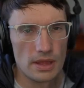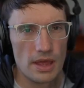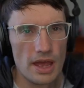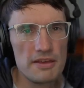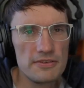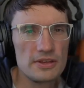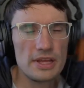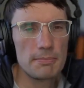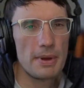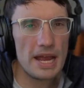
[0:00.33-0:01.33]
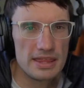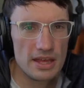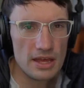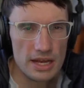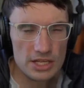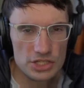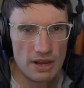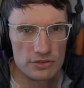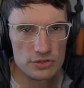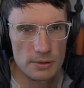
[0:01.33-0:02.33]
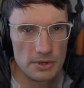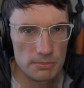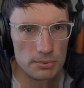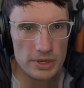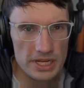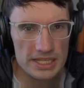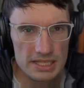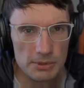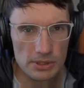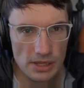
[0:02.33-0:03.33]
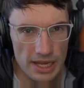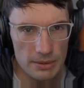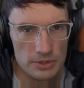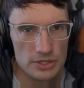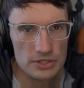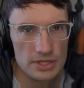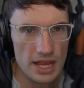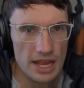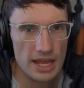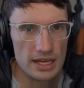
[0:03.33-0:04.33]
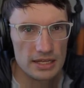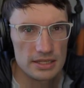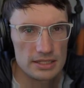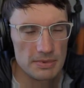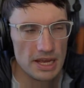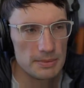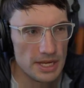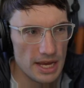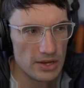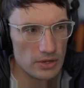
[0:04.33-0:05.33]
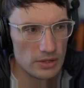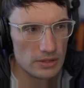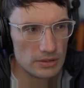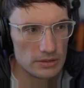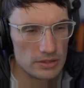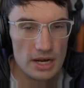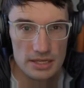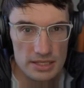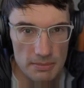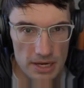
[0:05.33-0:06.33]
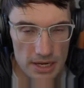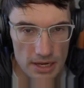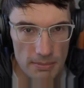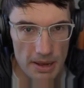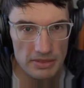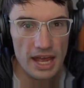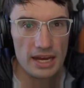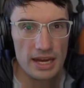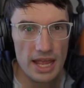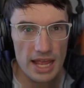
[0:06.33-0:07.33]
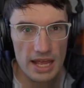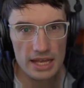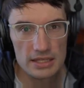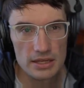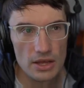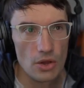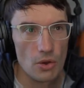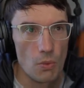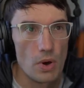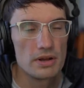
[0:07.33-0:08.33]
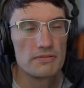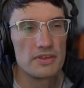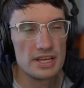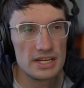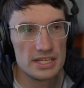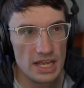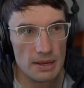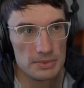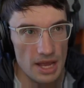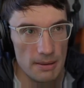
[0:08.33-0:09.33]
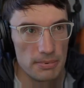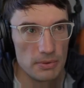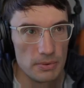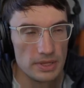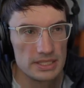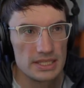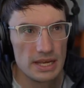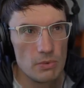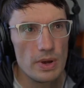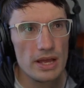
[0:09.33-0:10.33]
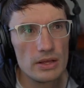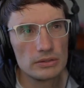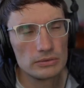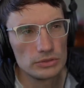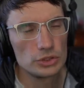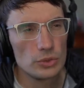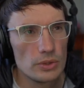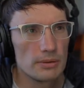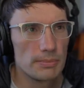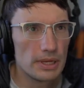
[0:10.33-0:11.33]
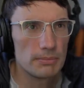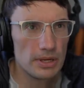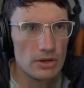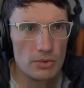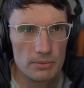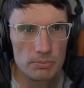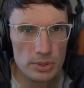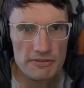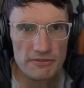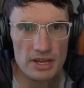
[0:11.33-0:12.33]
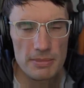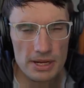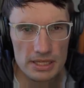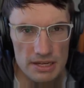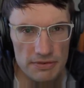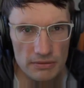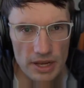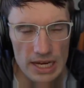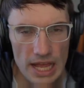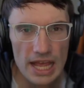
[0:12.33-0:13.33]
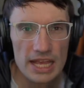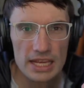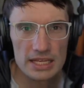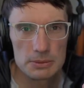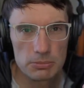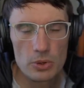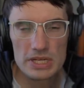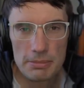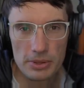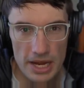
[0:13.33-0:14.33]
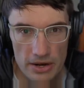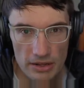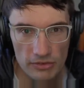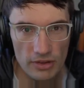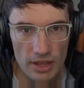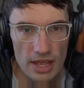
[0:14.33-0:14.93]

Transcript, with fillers: I feel like Python and JavaScript are pretty similar languages. And sometimes I'll talk to somebody about that. And one of the things that comes up when they say, well, sure, but, but no, they're pretty fundamentally different, right? Is prototypal inheritance.